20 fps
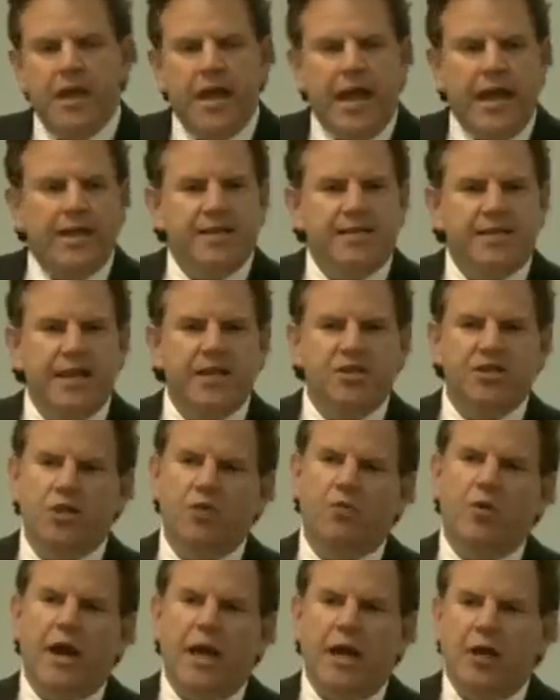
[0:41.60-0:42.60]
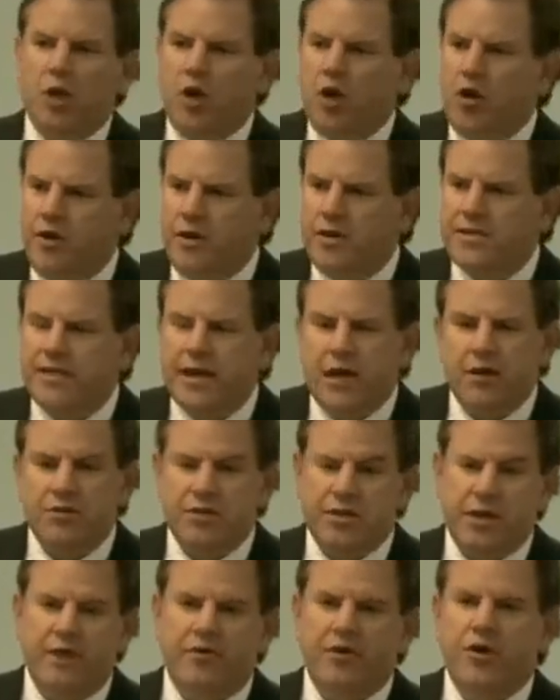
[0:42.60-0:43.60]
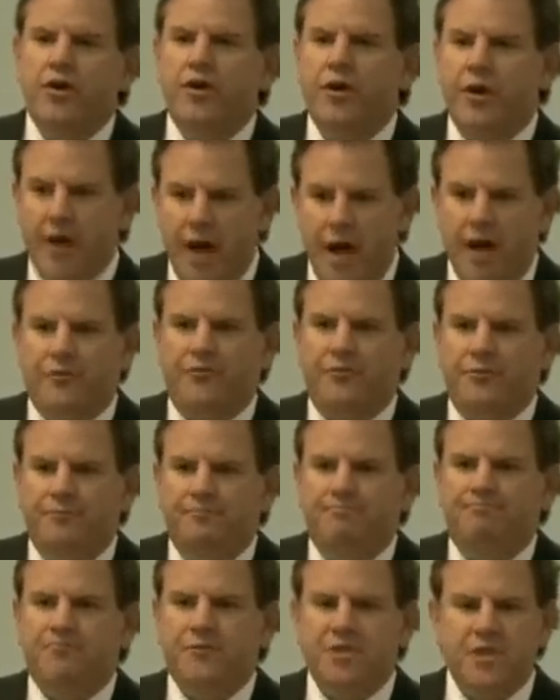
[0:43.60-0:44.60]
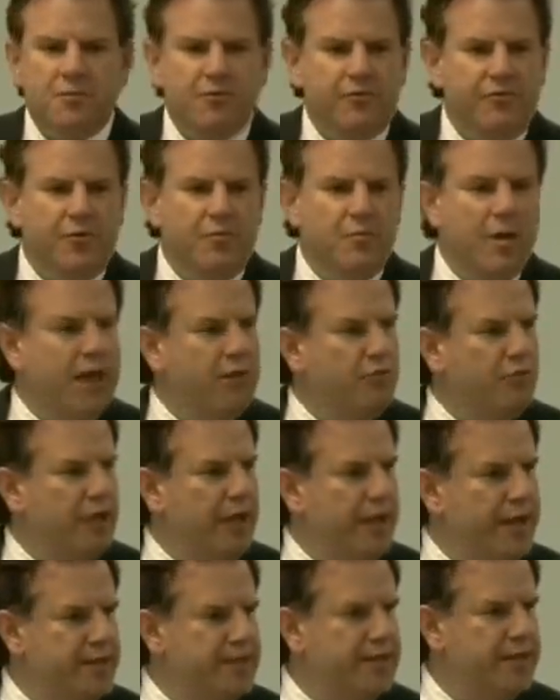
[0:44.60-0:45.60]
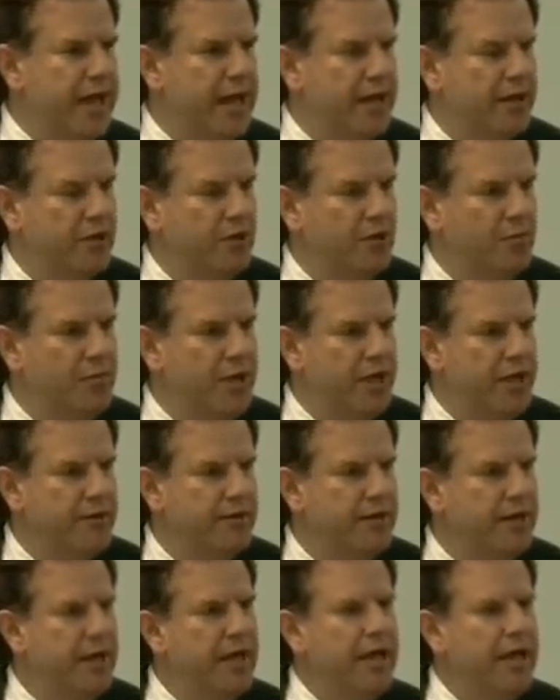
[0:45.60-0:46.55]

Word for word: And essentially, what I learned is that I was never good enough. Some of you might relate to that a little bit.